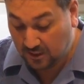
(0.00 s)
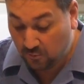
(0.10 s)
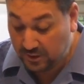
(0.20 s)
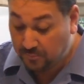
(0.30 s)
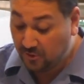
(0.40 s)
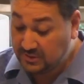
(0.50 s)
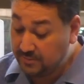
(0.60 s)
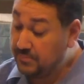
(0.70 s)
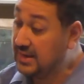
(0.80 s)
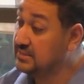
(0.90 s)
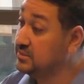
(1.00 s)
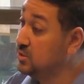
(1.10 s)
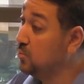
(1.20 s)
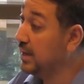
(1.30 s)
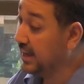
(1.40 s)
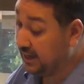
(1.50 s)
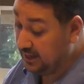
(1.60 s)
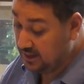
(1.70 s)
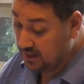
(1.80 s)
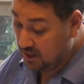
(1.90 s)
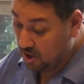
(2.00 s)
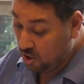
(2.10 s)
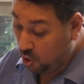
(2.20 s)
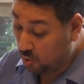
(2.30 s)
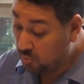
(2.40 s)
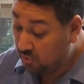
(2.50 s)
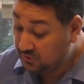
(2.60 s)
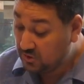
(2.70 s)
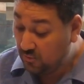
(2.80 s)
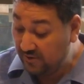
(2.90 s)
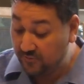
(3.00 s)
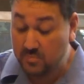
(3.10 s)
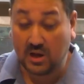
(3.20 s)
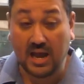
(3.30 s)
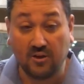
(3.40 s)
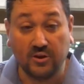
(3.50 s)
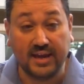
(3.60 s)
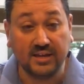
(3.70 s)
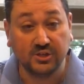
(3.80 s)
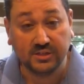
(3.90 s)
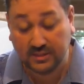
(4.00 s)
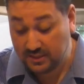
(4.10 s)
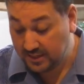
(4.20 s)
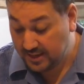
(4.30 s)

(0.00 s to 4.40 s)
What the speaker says: When a person passes away or moves away from a congregation,